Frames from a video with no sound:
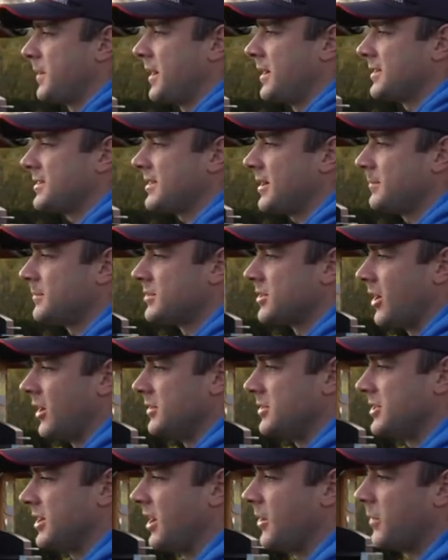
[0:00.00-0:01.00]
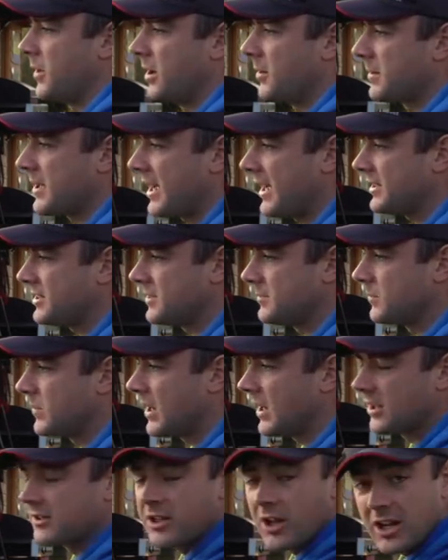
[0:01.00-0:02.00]
But sometimes, you know, when I'm catching
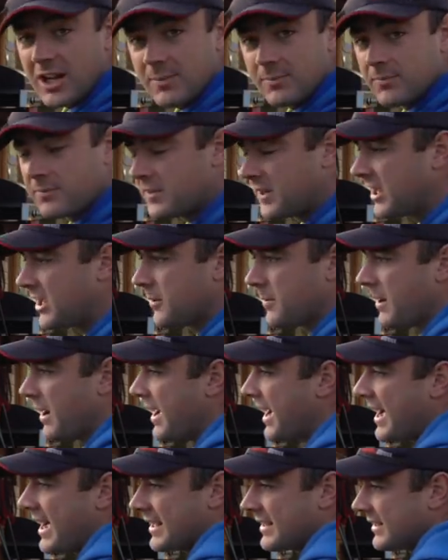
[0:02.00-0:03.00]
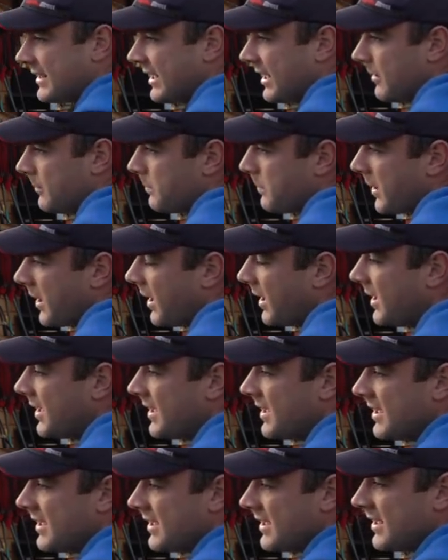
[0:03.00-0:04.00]
well, I don't even think about adding it. But
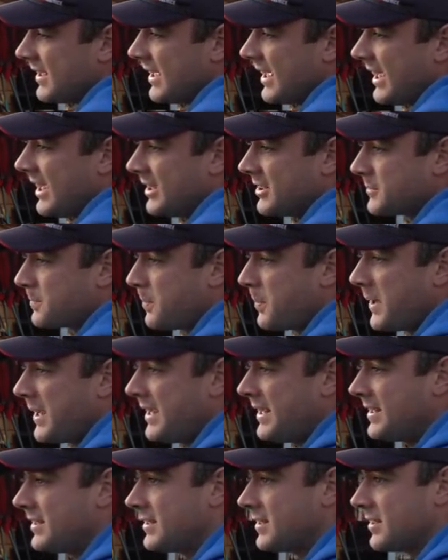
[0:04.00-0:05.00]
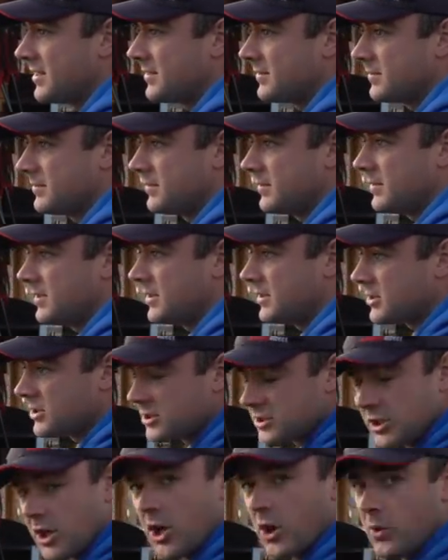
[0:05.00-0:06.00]
it has been
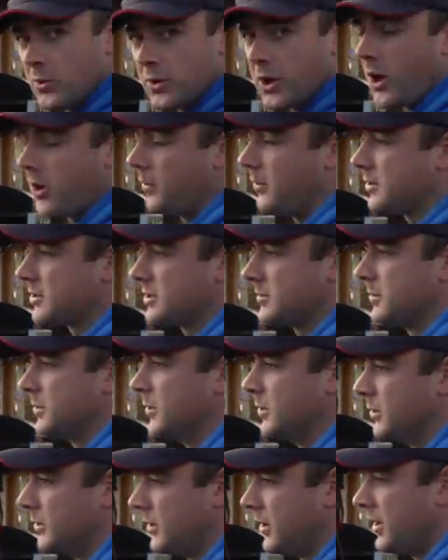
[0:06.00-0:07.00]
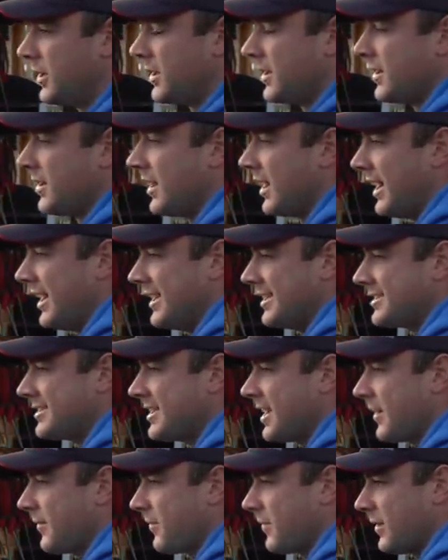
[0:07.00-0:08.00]
so noticeable that it's
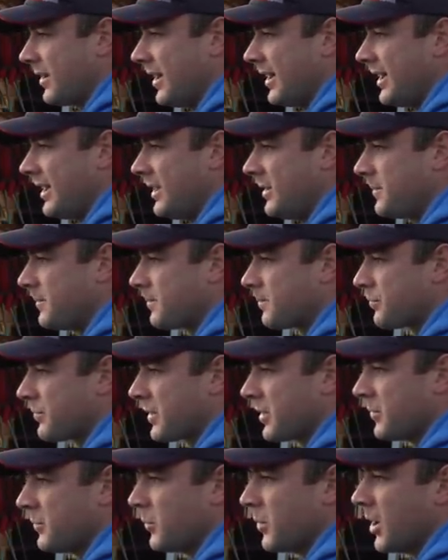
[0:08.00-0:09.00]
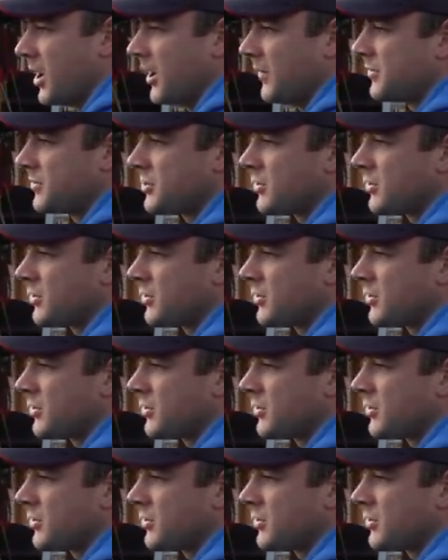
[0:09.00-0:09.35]
definitely worth